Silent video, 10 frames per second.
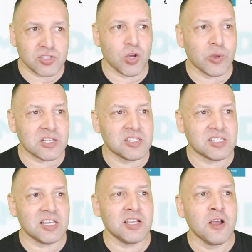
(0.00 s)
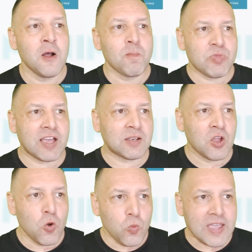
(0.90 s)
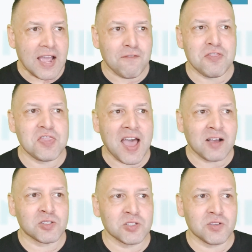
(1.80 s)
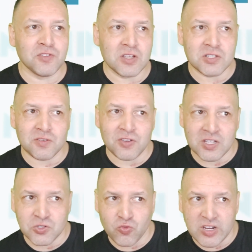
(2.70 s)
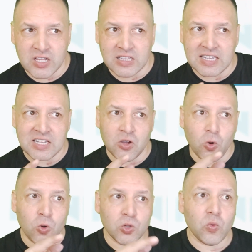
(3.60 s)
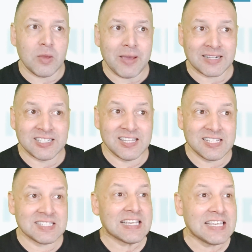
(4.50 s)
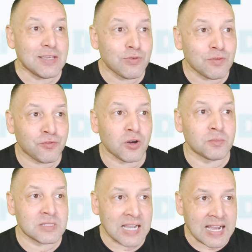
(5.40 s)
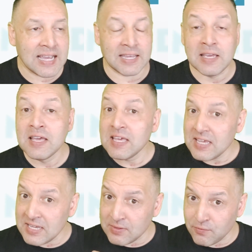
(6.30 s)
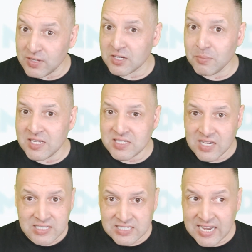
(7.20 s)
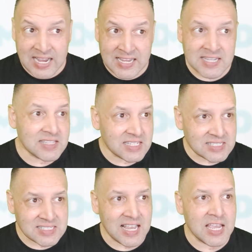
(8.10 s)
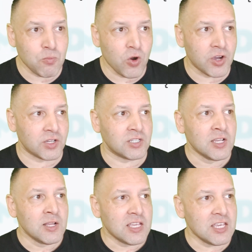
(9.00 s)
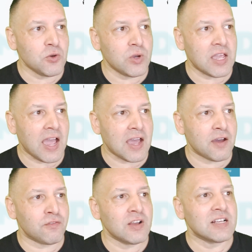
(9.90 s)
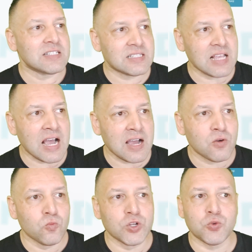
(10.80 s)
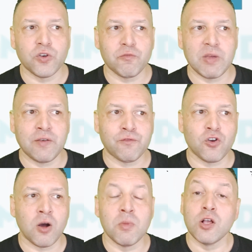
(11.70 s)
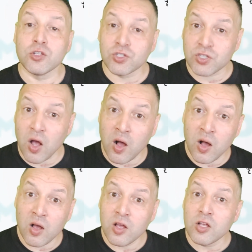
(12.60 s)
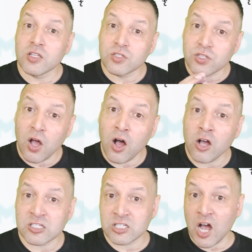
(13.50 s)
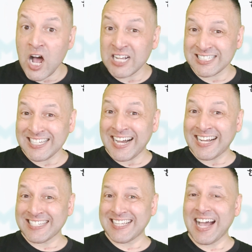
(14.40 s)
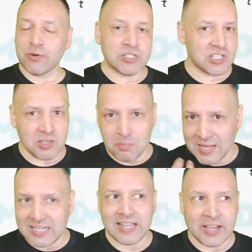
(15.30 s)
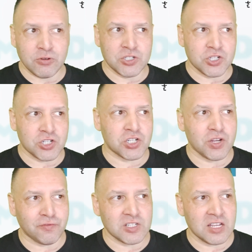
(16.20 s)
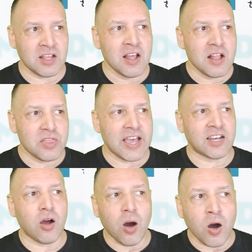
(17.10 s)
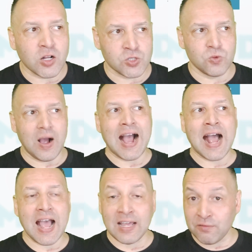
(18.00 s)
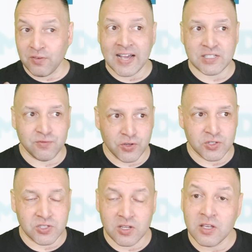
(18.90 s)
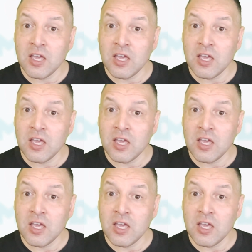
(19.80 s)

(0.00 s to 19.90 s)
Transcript: So we can see that we have thousands of years of history leading all the way back to this, even from Thai. In Vietnamese, zai, the same word. Here we have sa, which would have been from saw, saw, saw, sa, sa. We see many languages shifting that R to R and vice versa.